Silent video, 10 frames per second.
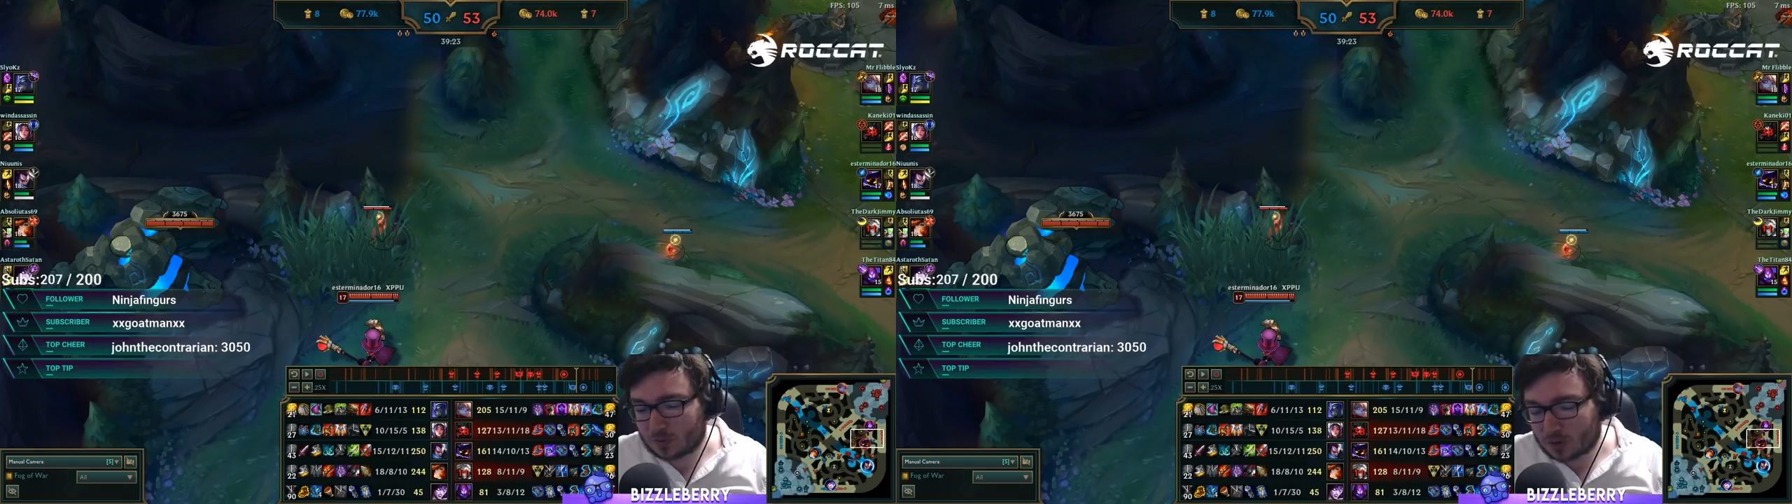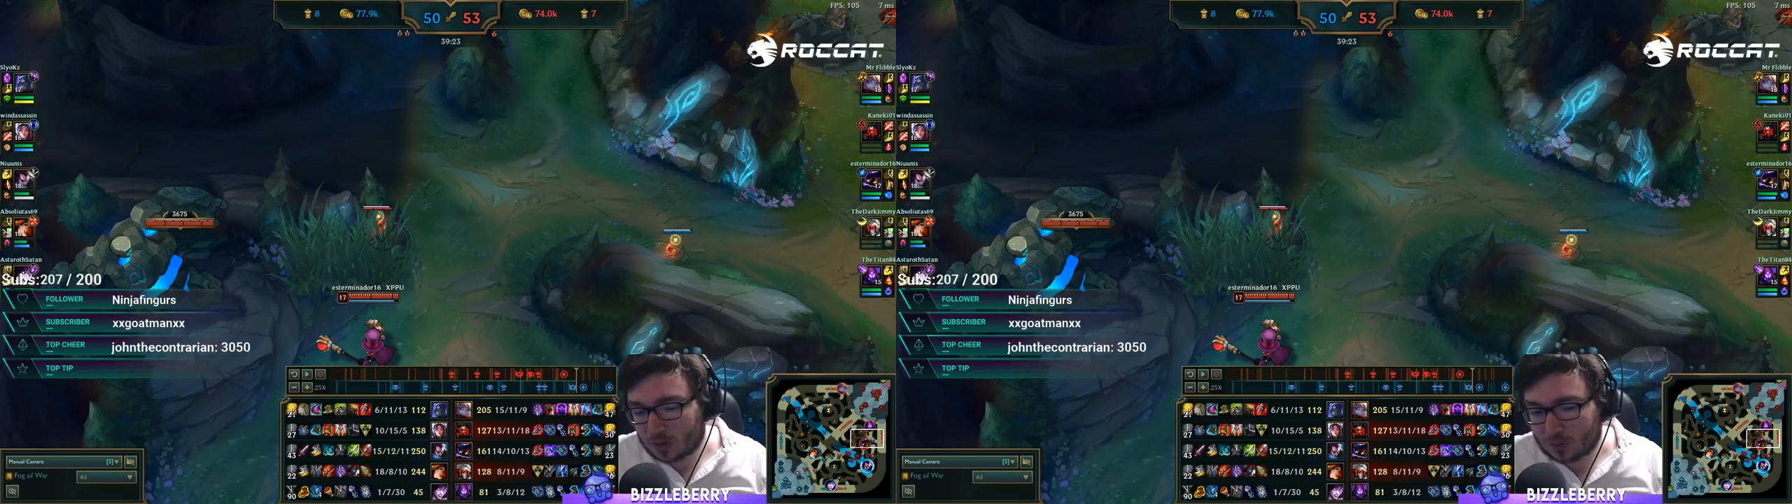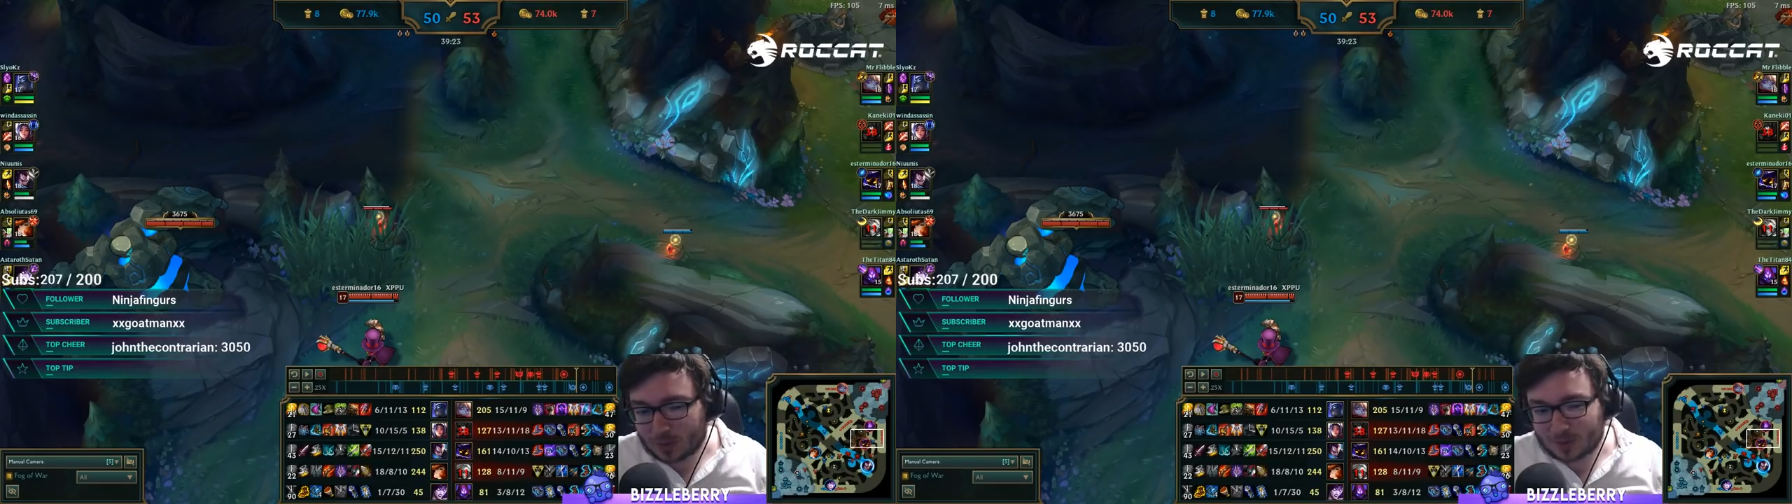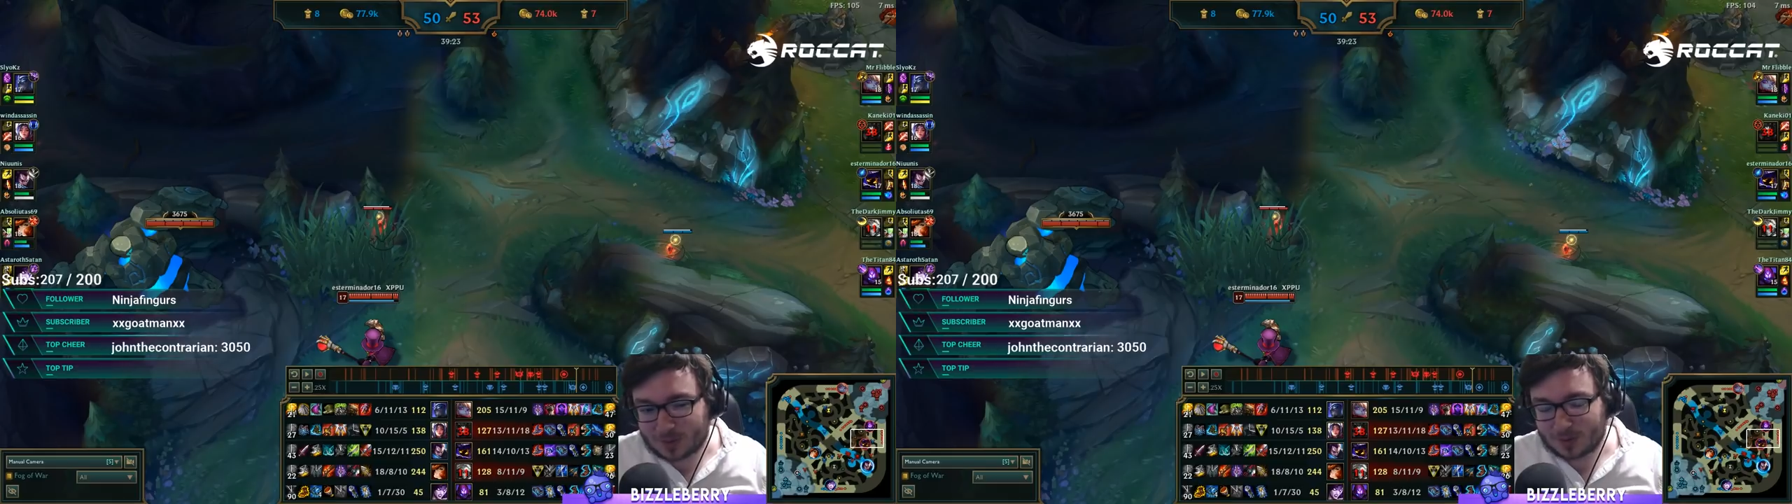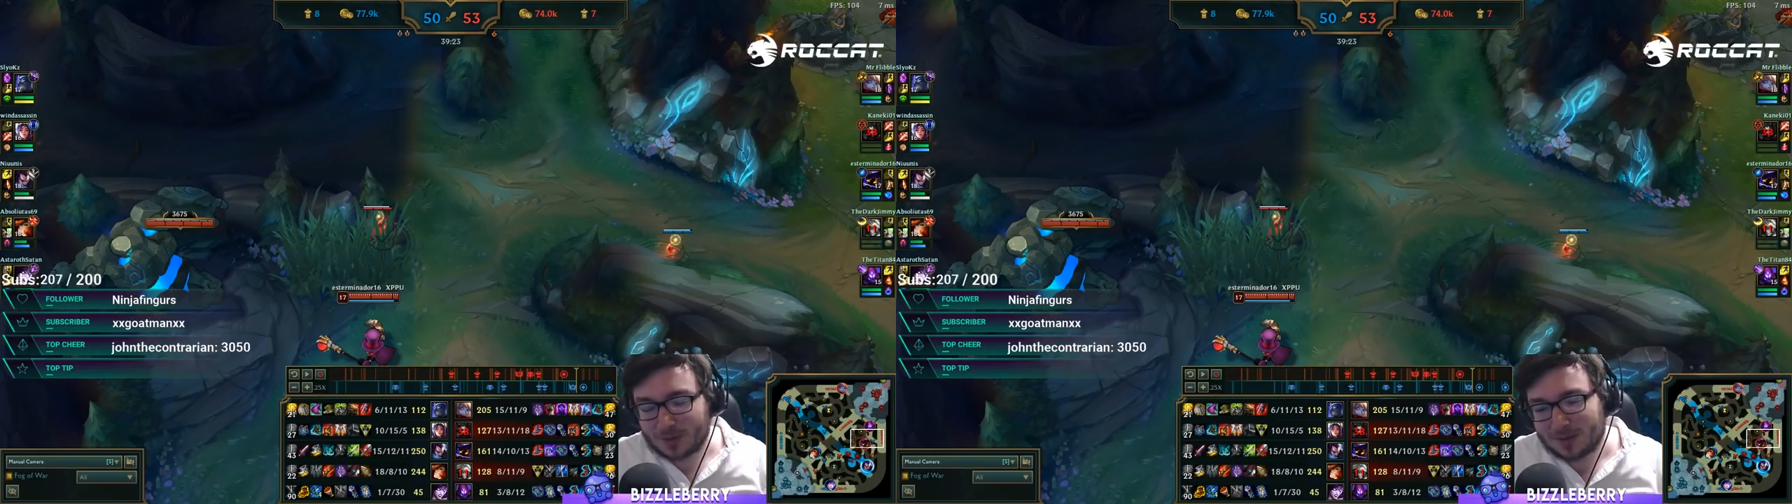it's kind of
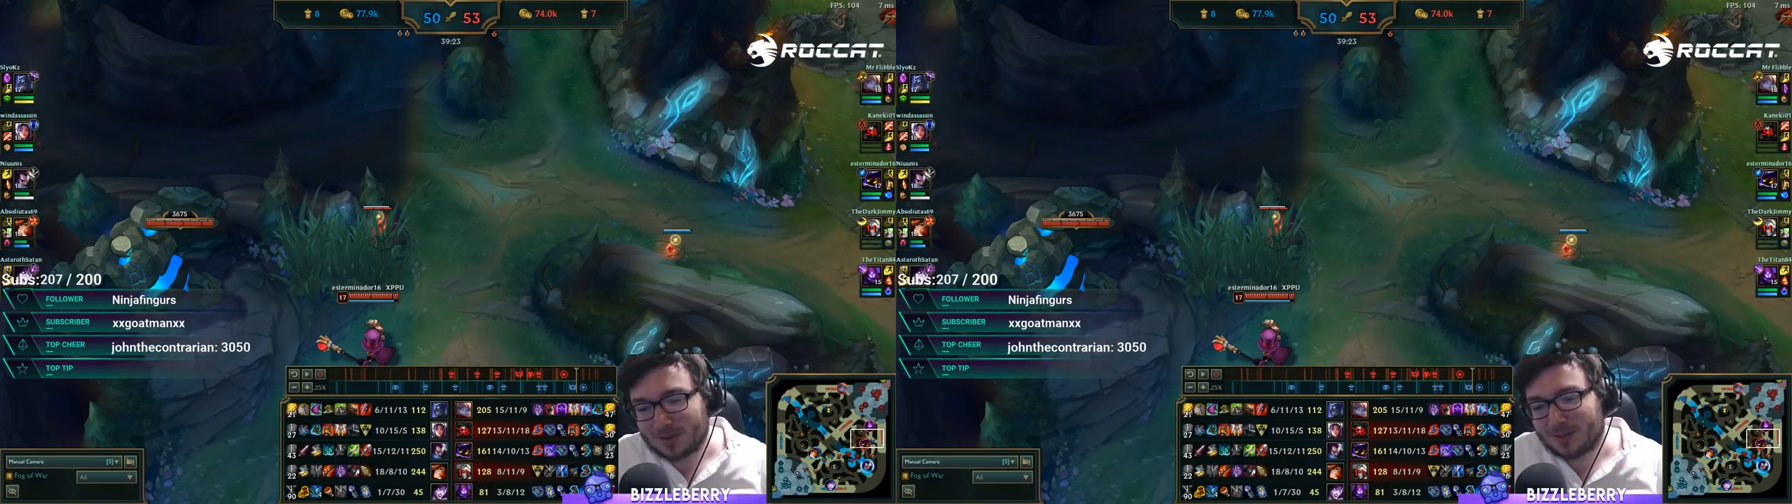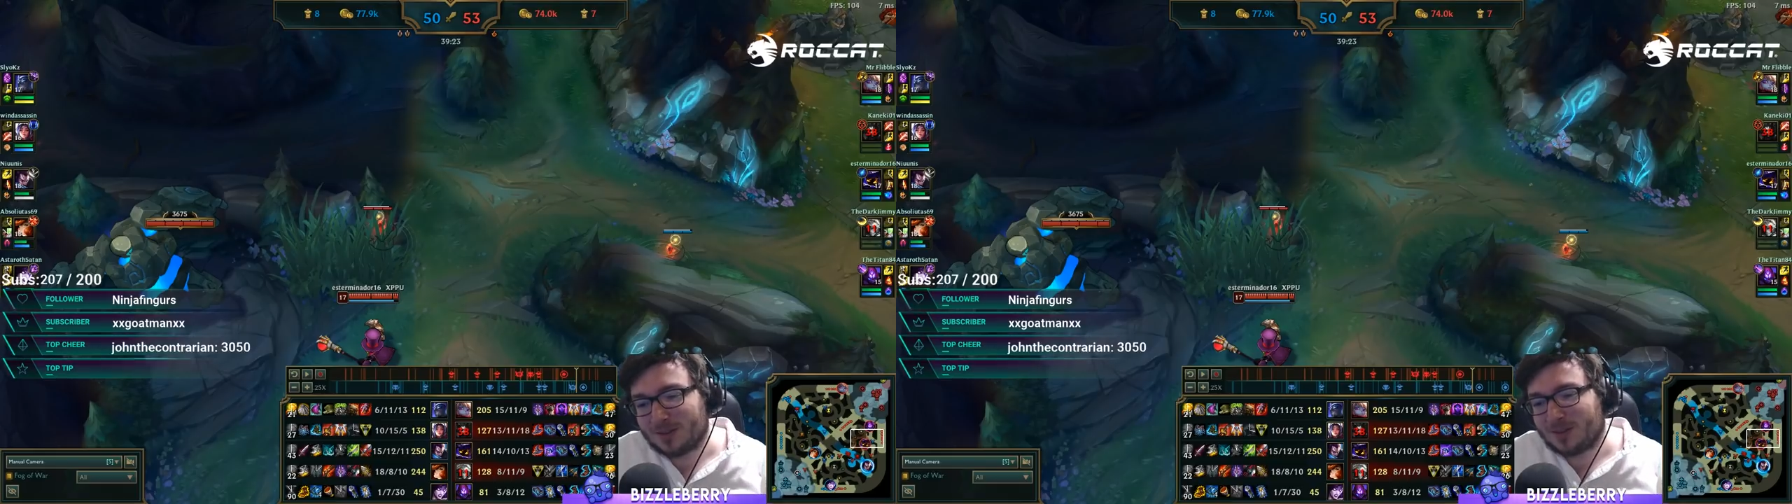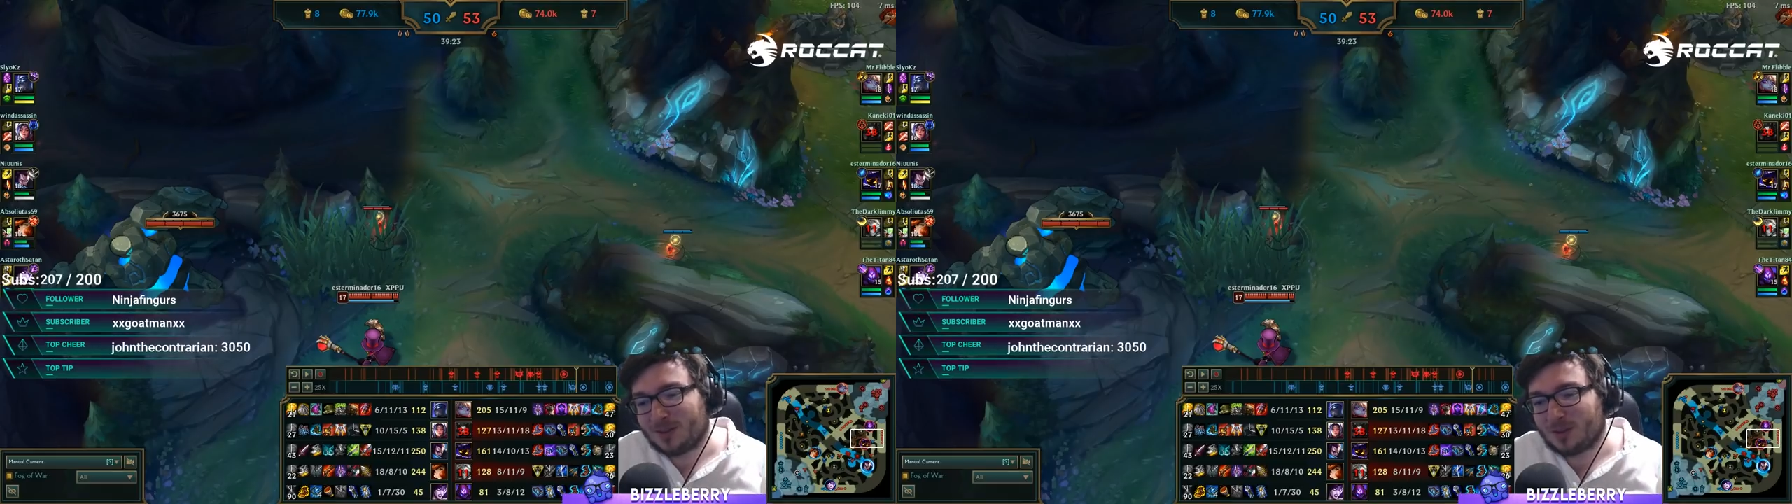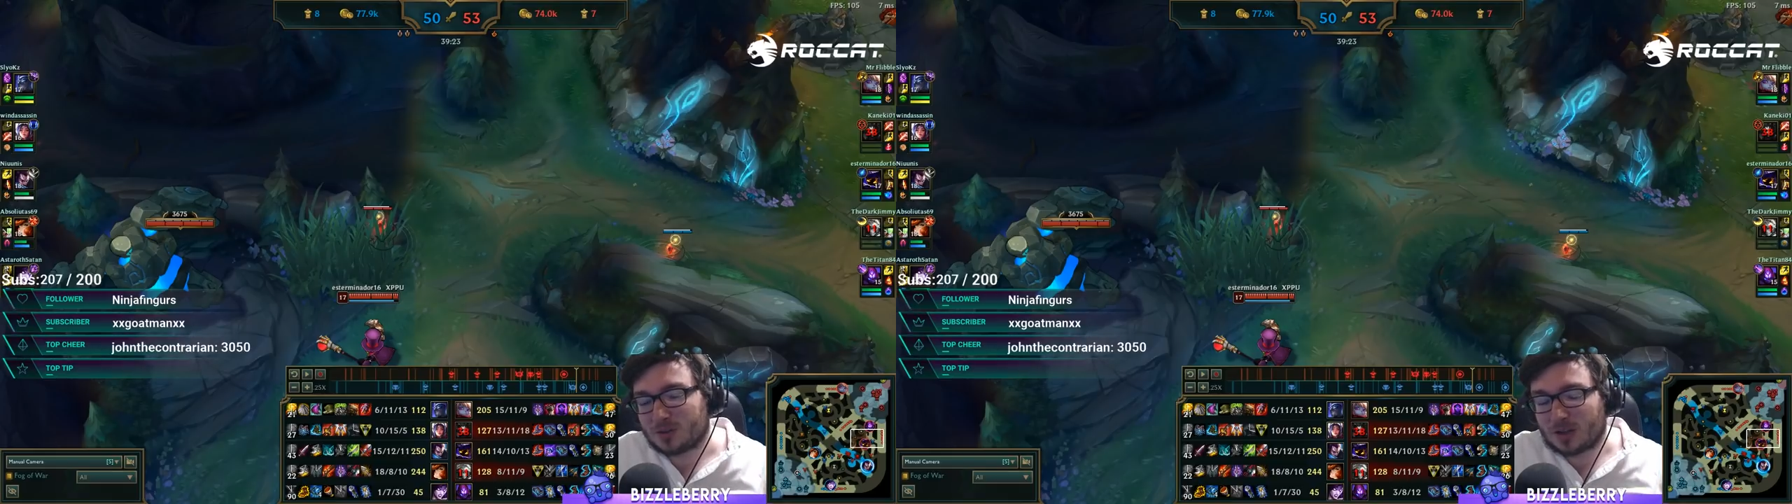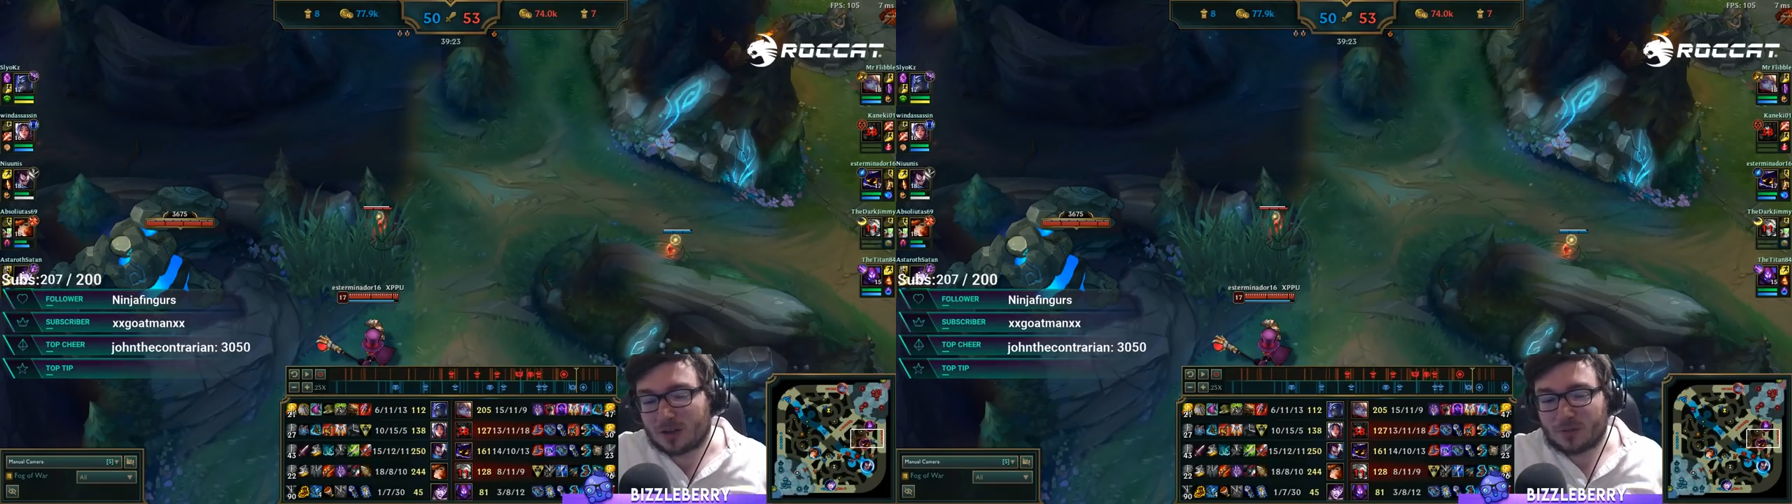like you're tunnel